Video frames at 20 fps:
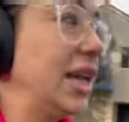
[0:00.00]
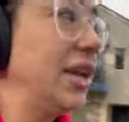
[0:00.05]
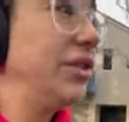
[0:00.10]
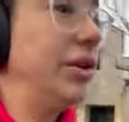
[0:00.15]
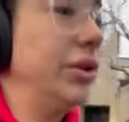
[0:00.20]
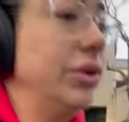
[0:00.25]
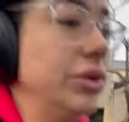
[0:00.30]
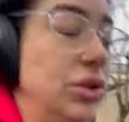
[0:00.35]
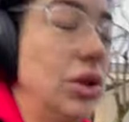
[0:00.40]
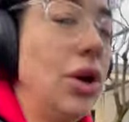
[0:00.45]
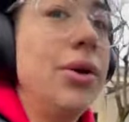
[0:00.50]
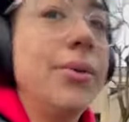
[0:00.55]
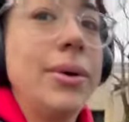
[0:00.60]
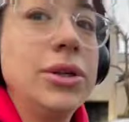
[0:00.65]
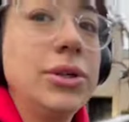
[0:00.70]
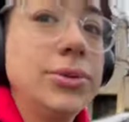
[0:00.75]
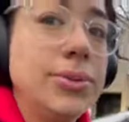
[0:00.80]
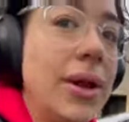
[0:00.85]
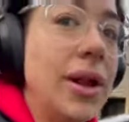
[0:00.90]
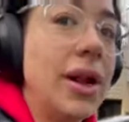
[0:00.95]
I feel so
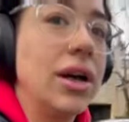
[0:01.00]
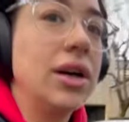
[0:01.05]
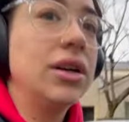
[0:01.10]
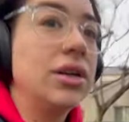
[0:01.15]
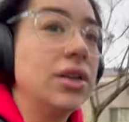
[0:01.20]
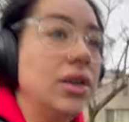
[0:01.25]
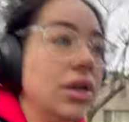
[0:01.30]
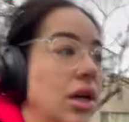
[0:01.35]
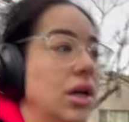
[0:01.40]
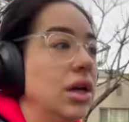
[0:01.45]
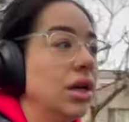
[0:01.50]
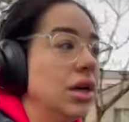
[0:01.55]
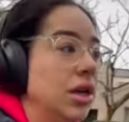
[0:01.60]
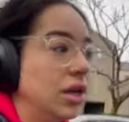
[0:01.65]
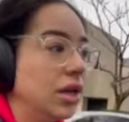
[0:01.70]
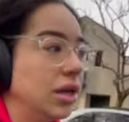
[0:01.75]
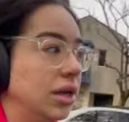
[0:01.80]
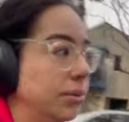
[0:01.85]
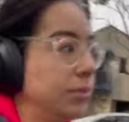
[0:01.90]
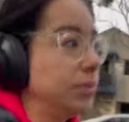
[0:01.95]
much better.
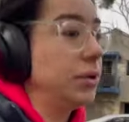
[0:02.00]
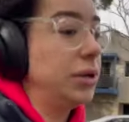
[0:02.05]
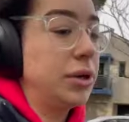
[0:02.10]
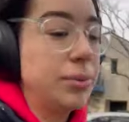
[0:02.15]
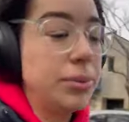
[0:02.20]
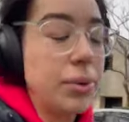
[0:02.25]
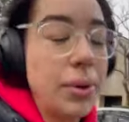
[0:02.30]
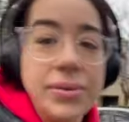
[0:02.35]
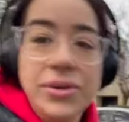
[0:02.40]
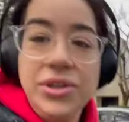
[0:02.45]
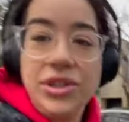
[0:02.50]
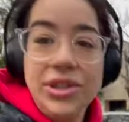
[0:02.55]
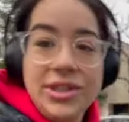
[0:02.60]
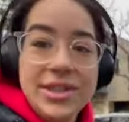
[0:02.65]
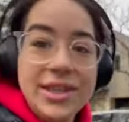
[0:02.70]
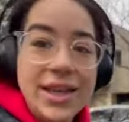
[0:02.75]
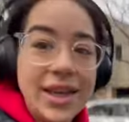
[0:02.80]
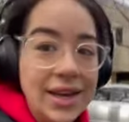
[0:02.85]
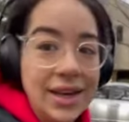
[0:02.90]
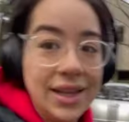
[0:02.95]
You could probably just
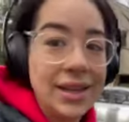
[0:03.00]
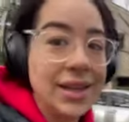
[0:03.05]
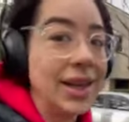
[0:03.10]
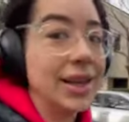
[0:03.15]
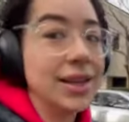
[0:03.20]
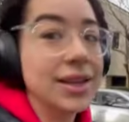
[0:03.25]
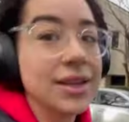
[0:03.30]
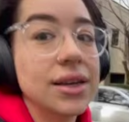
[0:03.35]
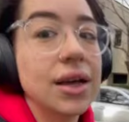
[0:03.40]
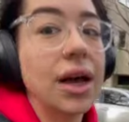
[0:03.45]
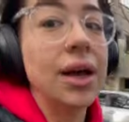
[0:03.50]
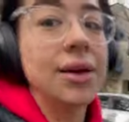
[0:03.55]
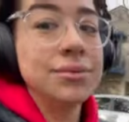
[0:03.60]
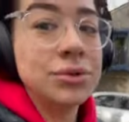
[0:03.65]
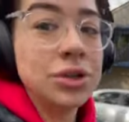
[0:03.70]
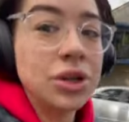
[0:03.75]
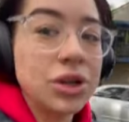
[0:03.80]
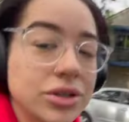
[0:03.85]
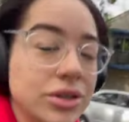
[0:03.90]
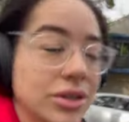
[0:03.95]
see it. Like, I'm
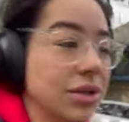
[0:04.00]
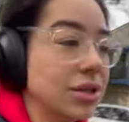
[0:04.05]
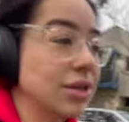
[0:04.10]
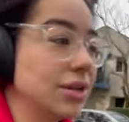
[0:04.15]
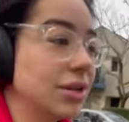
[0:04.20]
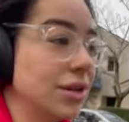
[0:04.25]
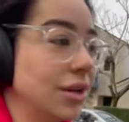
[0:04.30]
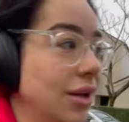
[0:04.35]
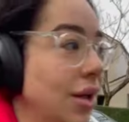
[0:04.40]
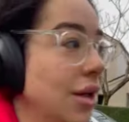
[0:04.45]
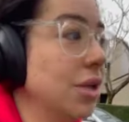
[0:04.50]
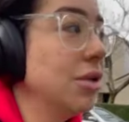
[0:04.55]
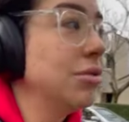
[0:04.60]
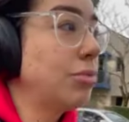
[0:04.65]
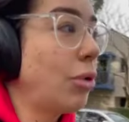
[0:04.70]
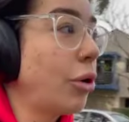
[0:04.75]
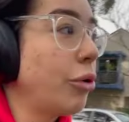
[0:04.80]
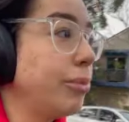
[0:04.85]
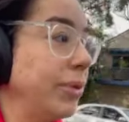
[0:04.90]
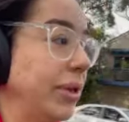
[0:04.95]
not
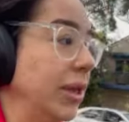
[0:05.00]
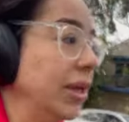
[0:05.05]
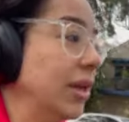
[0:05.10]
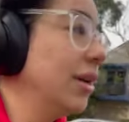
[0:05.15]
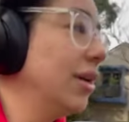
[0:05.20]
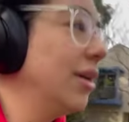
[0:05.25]
mopey.